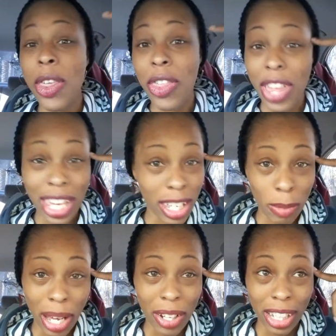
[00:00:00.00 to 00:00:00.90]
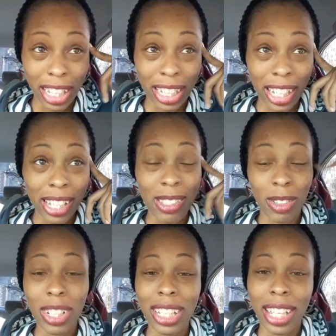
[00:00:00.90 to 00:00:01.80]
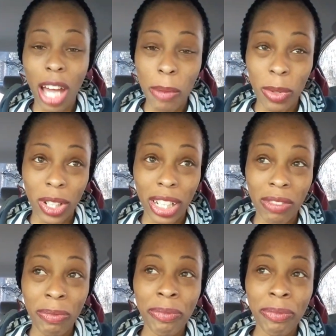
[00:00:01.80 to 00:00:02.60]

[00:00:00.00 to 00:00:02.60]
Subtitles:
thinking about getting it. So you need to hop on it.